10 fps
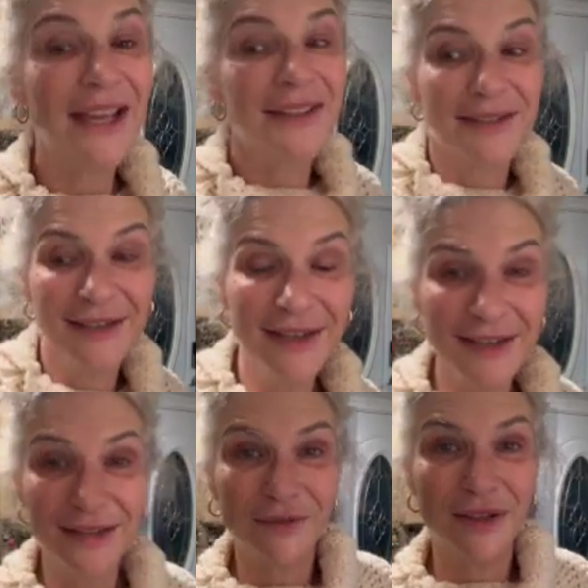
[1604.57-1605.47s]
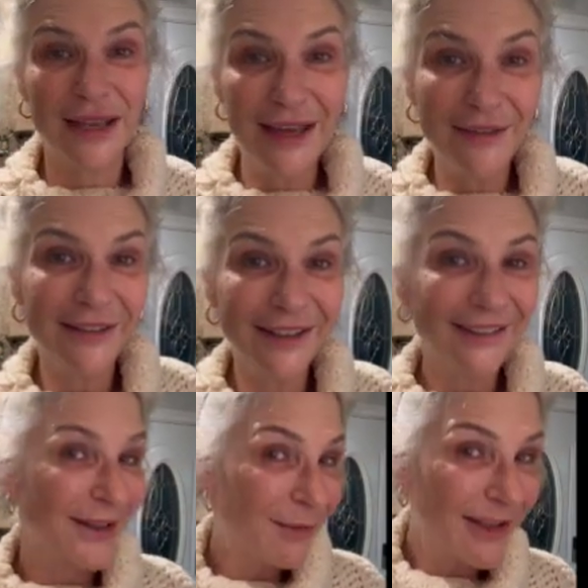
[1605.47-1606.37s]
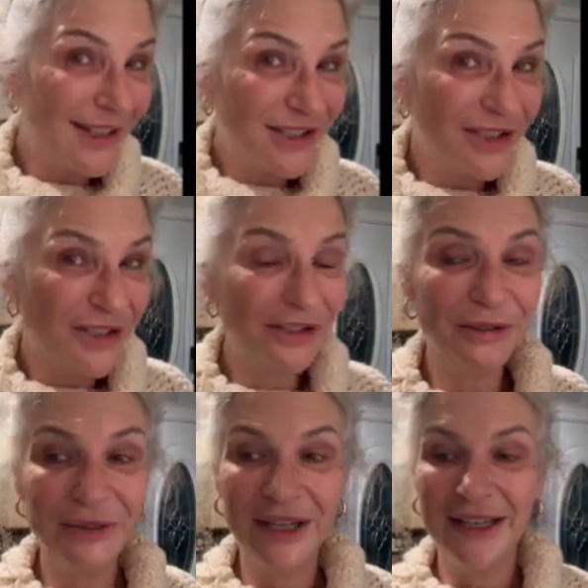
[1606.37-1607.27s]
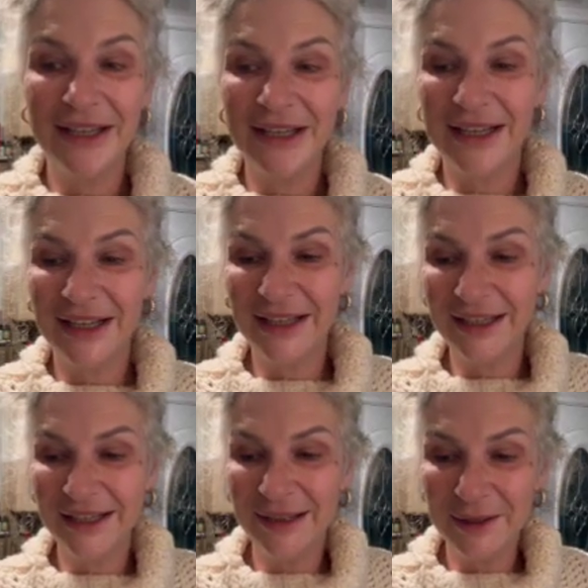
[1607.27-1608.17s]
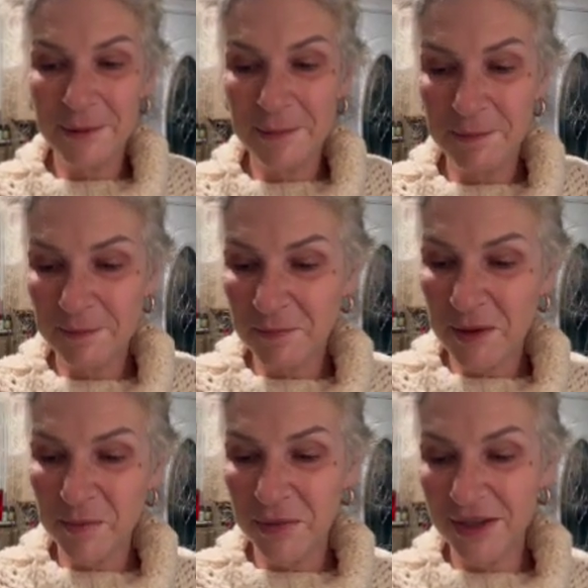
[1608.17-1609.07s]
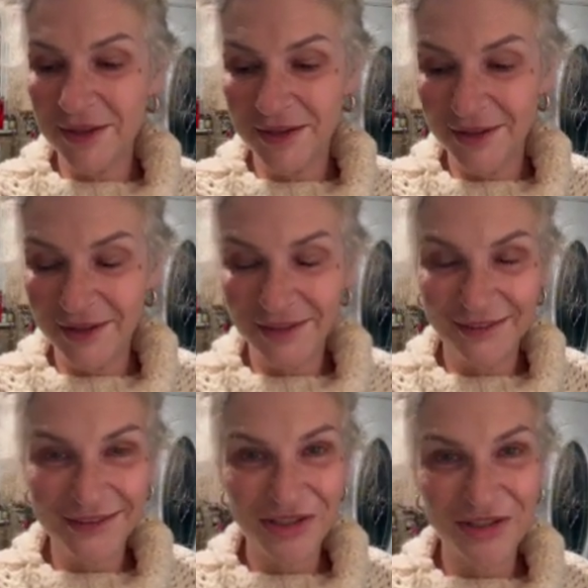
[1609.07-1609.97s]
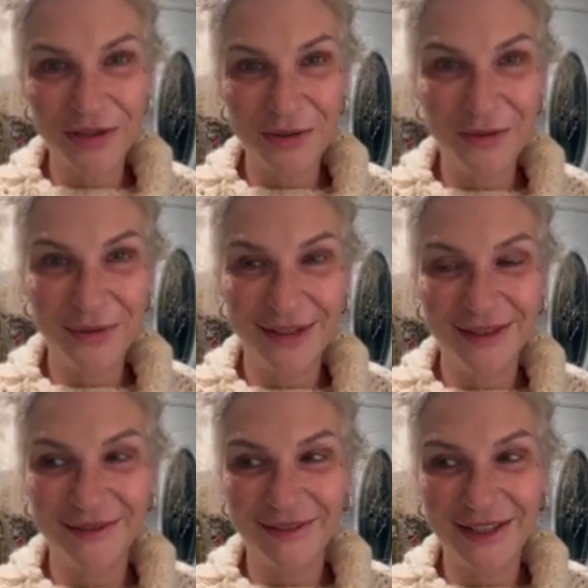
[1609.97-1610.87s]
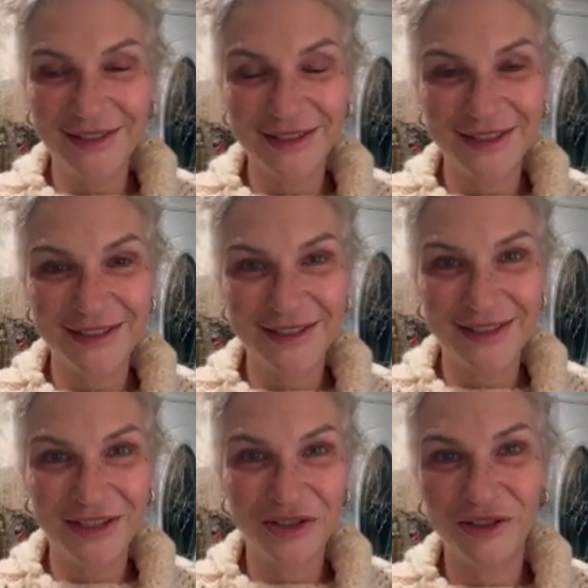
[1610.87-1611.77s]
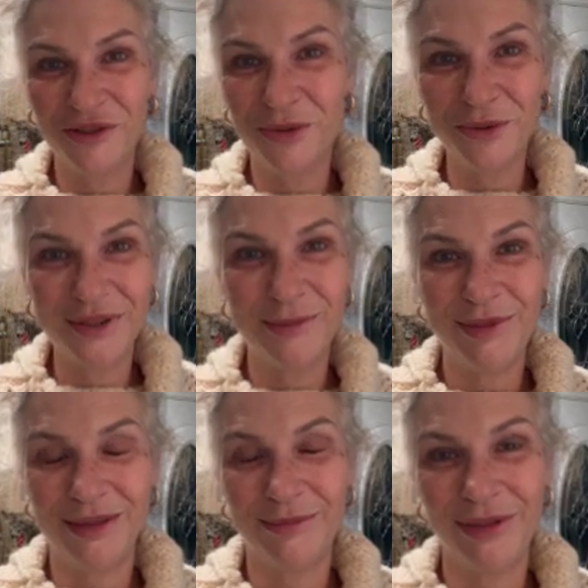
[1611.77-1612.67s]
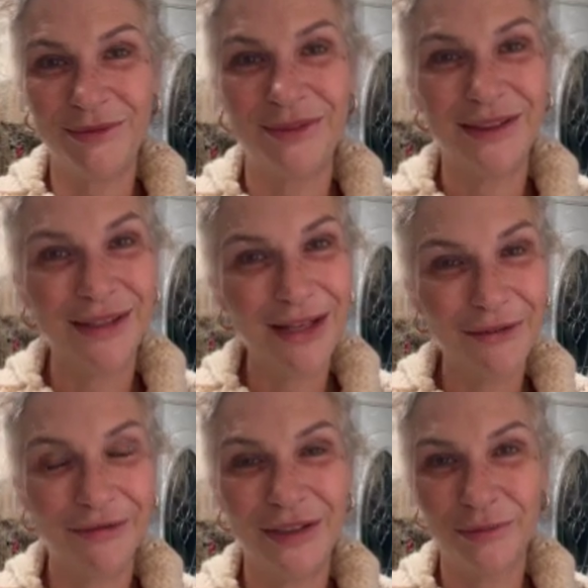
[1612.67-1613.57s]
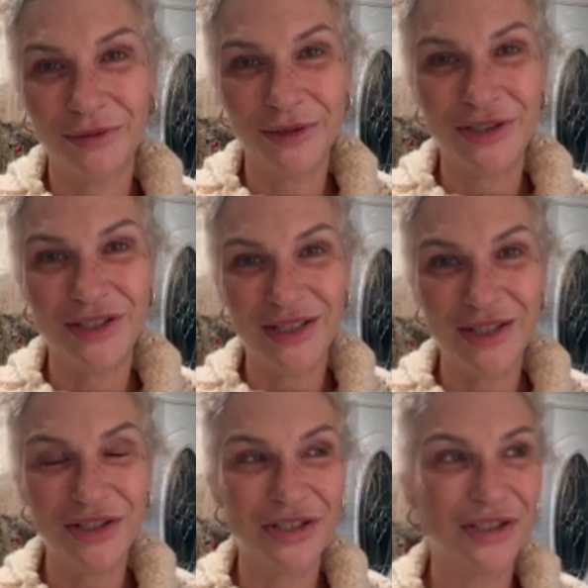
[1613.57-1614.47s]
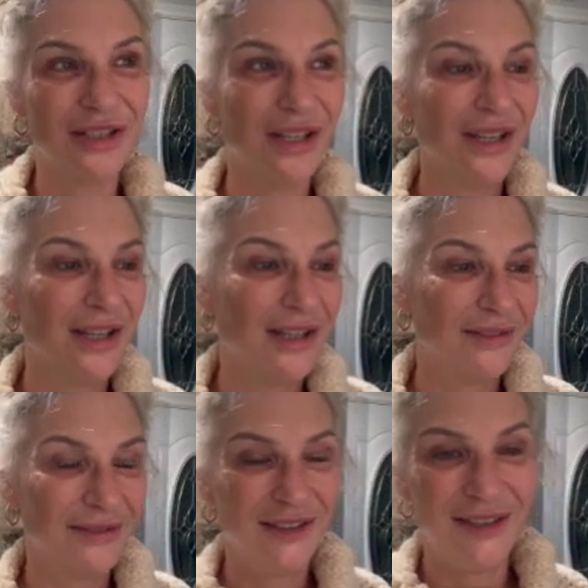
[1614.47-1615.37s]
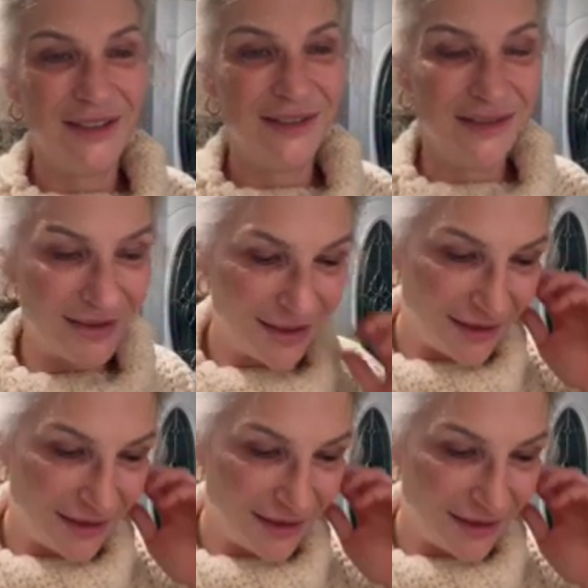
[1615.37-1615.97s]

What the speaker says: It's nice if you have it. I'm glad you do, but just know that Valentine's Day should only be about love and appreciation. And